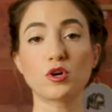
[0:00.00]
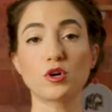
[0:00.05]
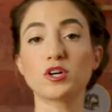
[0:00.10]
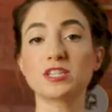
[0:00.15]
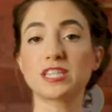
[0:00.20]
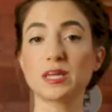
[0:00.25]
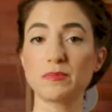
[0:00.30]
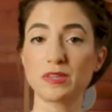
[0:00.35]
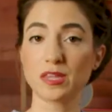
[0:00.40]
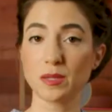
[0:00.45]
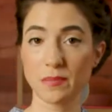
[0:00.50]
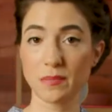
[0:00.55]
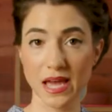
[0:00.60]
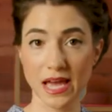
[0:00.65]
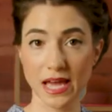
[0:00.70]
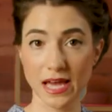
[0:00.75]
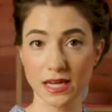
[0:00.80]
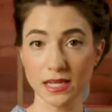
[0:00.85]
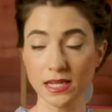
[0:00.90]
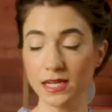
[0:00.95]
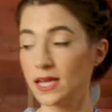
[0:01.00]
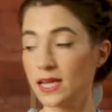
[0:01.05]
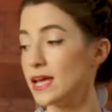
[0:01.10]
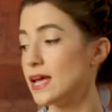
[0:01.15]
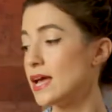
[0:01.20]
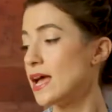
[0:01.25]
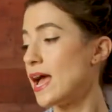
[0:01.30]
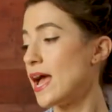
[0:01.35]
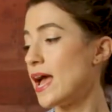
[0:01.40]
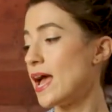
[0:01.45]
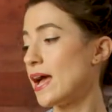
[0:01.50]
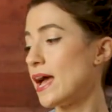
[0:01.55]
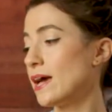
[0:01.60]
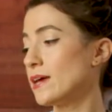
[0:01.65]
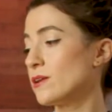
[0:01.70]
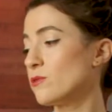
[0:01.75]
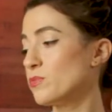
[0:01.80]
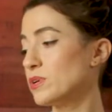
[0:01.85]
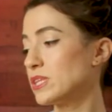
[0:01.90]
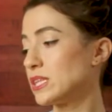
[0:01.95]
cook them in the pan,
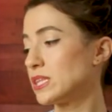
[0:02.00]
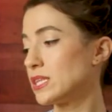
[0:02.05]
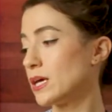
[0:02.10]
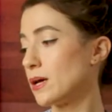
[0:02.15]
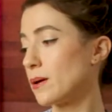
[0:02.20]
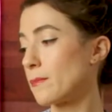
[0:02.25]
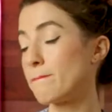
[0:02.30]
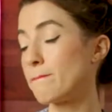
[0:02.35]
and with the